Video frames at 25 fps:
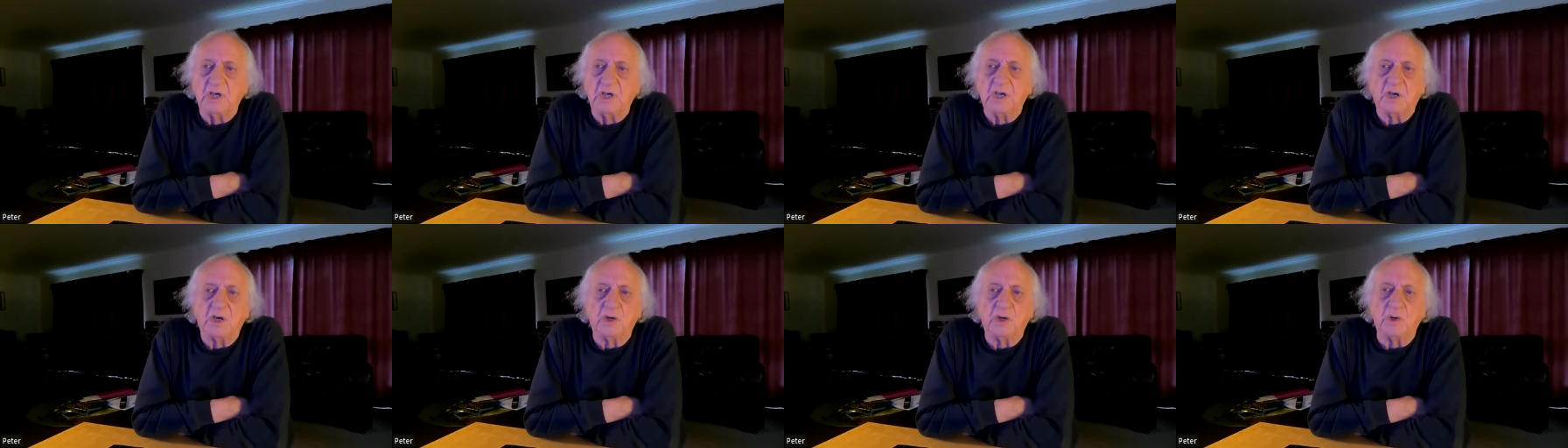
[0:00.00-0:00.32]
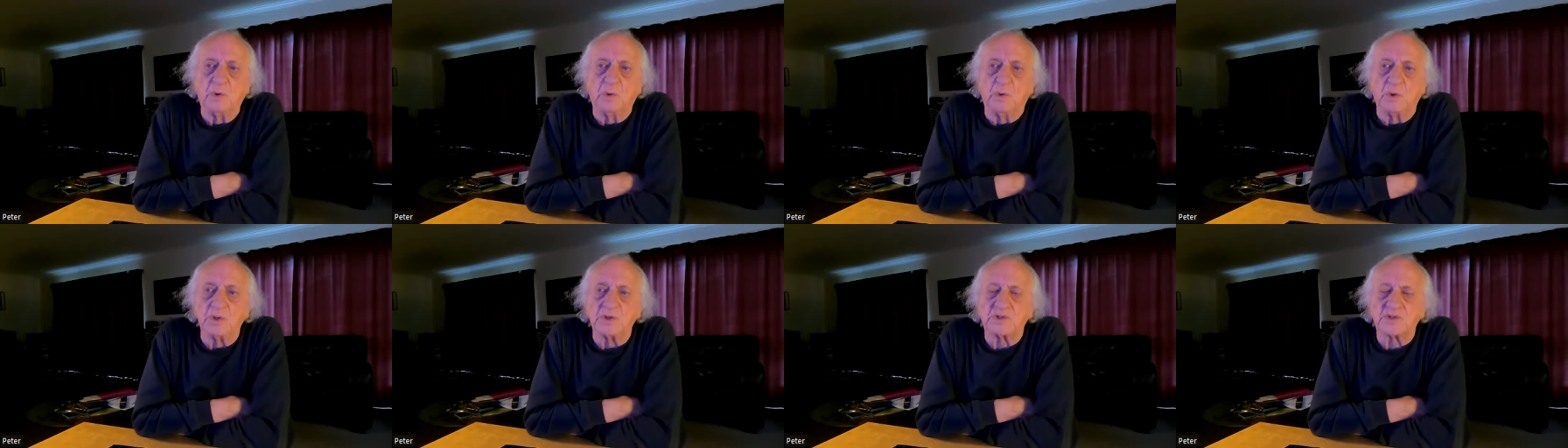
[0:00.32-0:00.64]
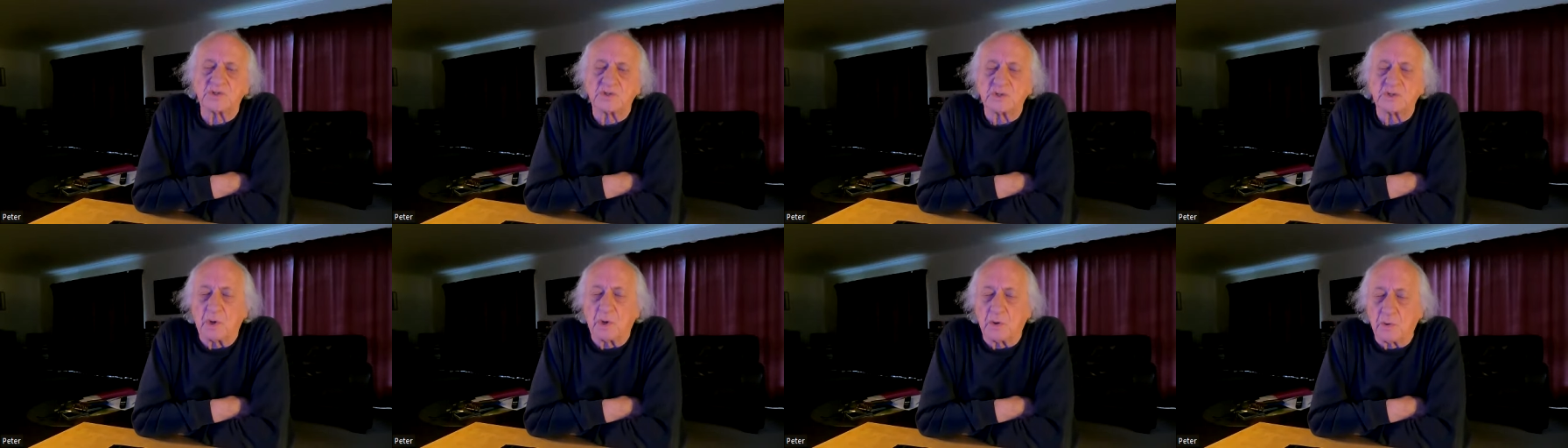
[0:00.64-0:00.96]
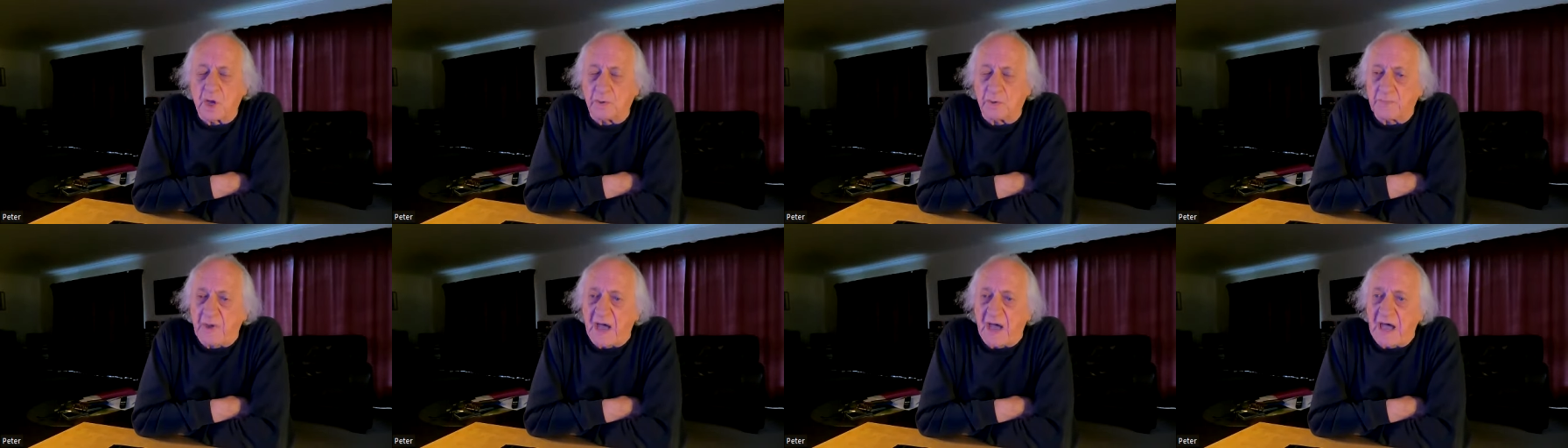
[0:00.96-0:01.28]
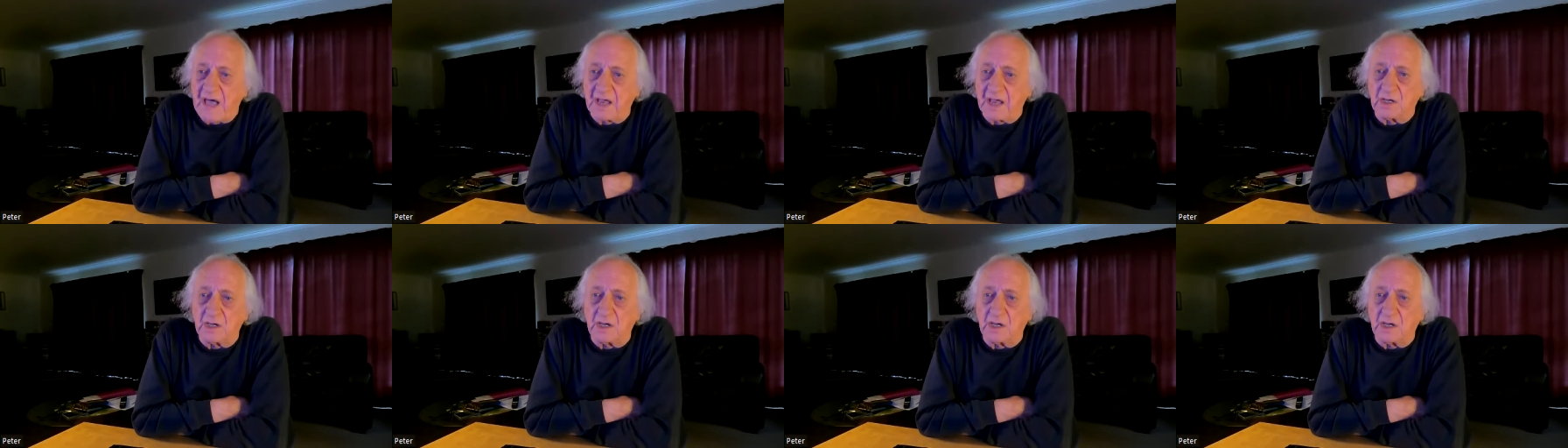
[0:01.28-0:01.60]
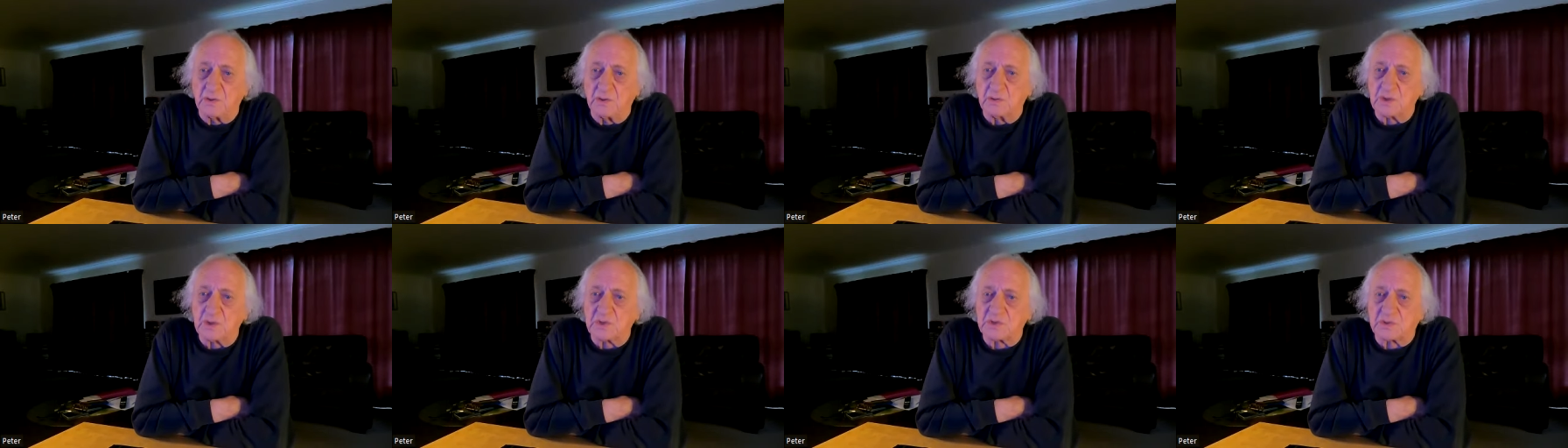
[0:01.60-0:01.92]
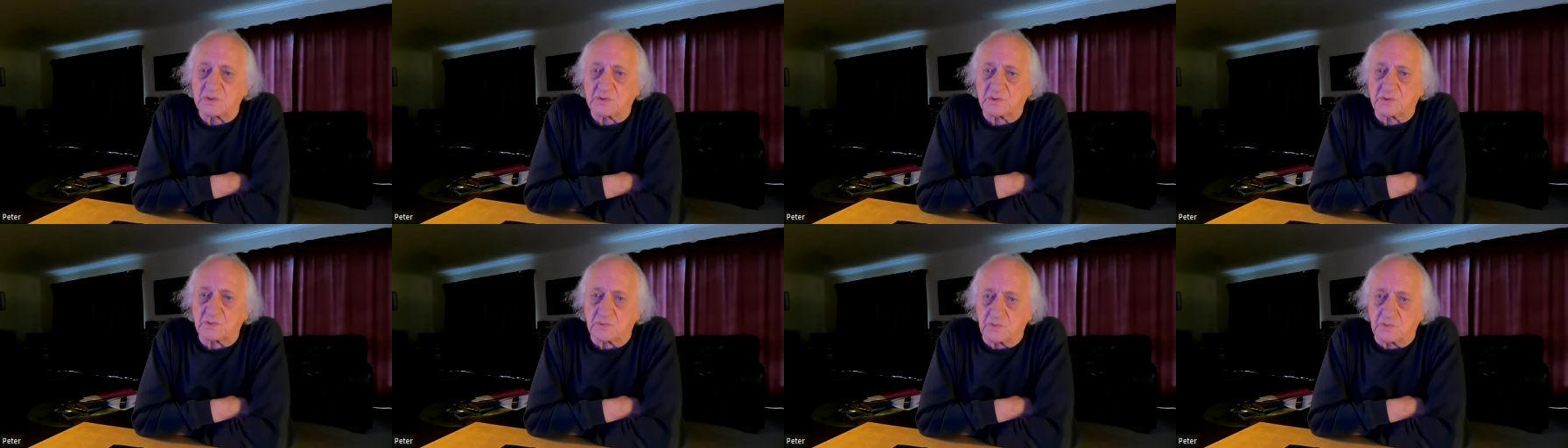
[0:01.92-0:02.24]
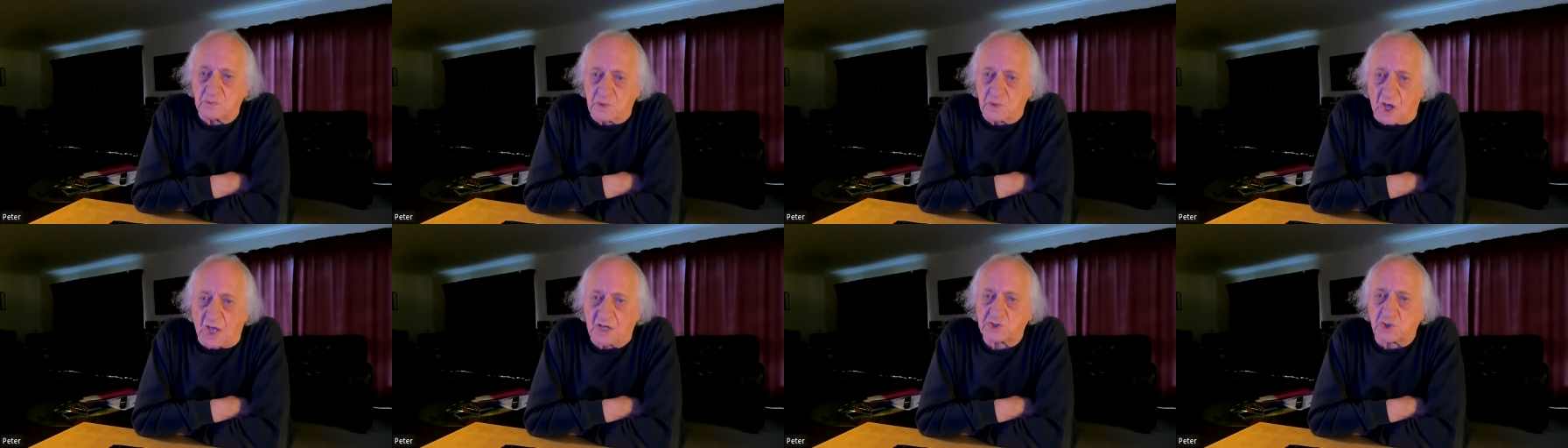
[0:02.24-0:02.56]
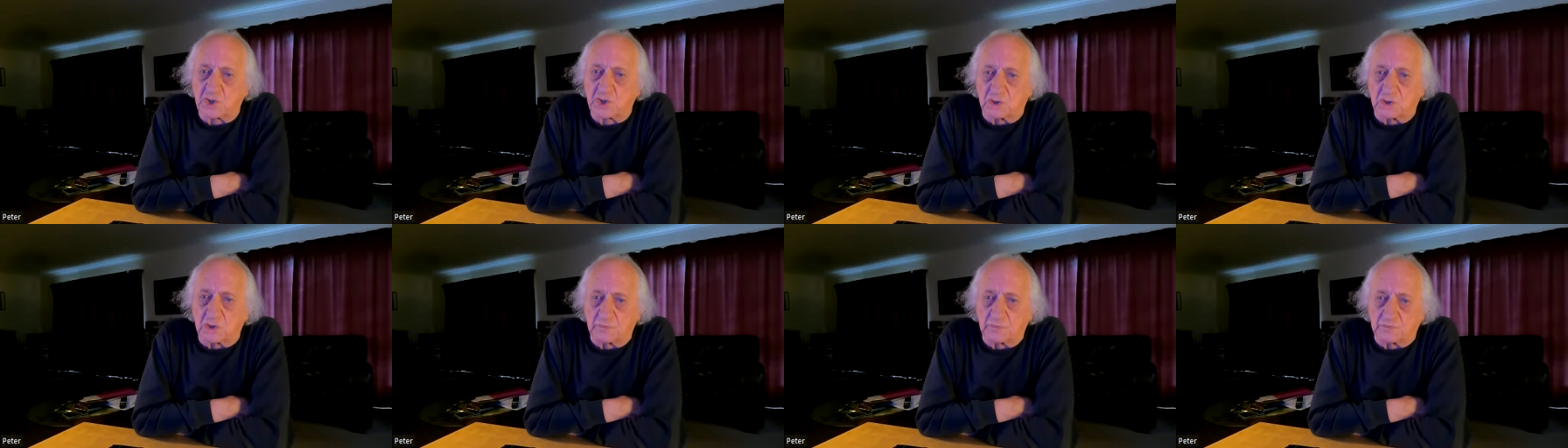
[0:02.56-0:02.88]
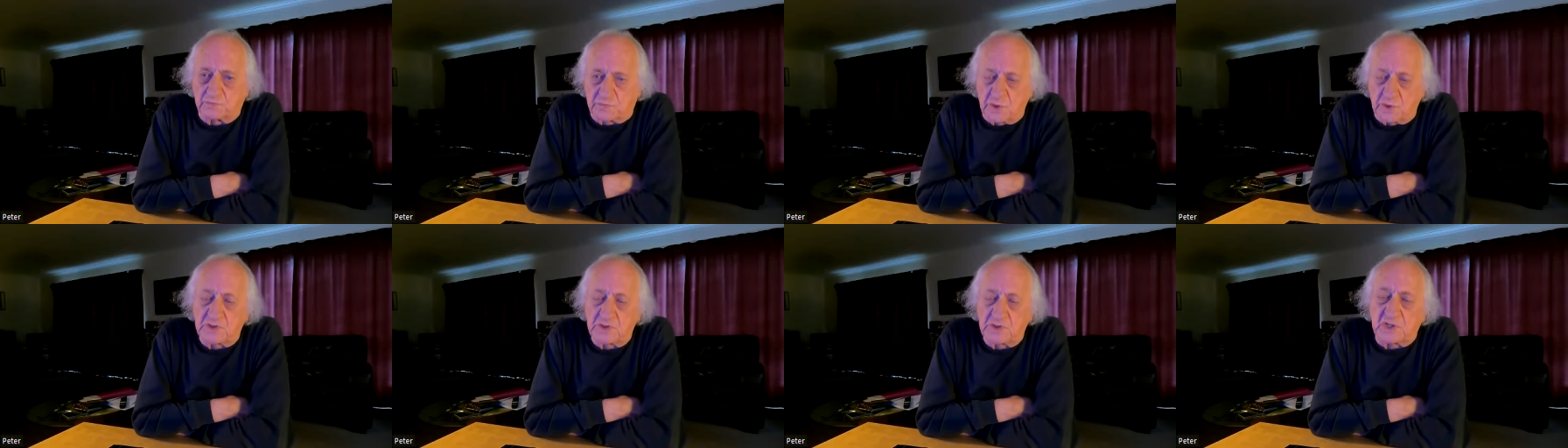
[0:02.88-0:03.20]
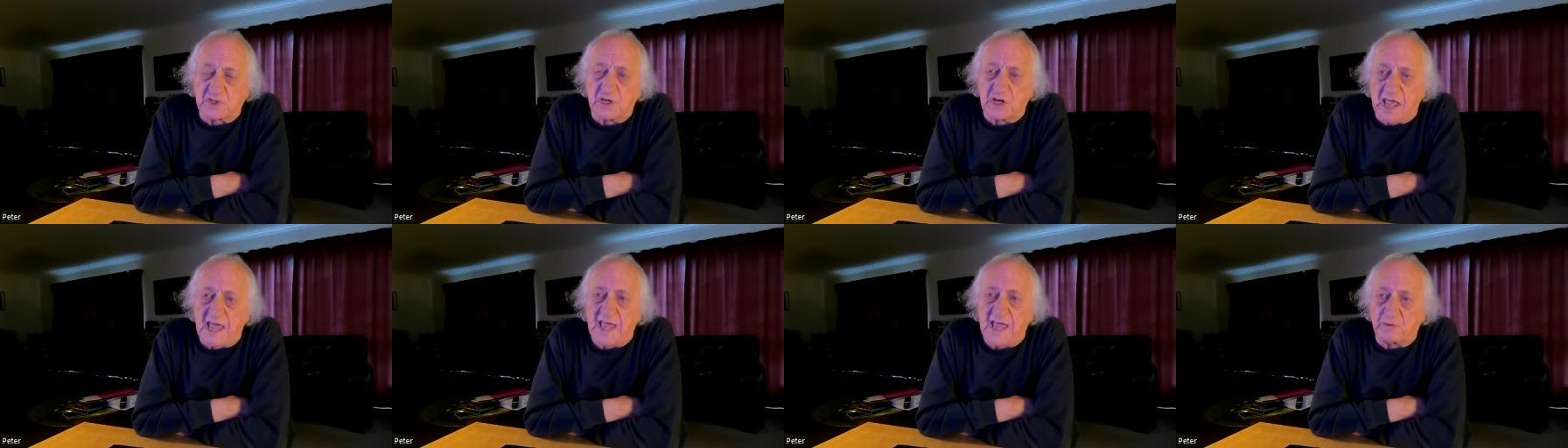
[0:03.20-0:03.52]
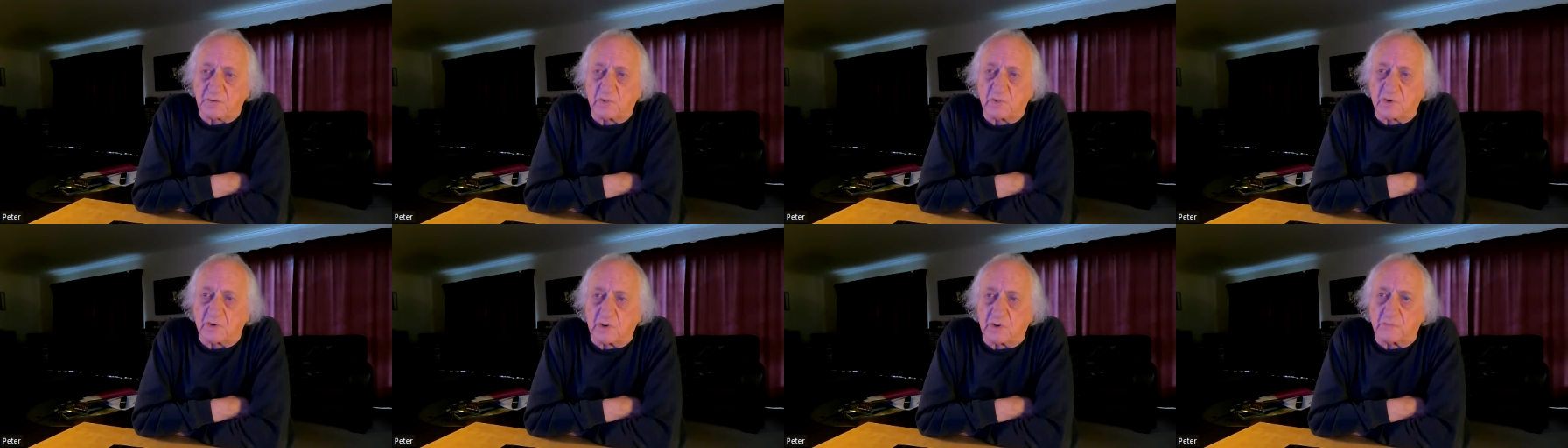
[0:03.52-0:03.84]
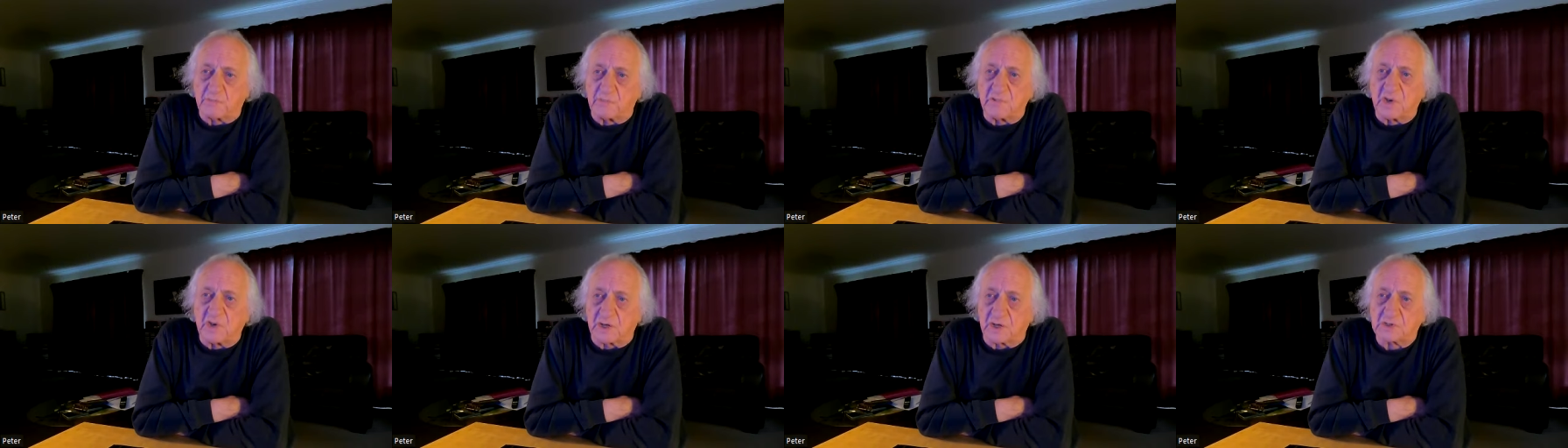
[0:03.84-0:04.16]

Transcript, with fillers: who was uh, who was Nigel Buston and were a,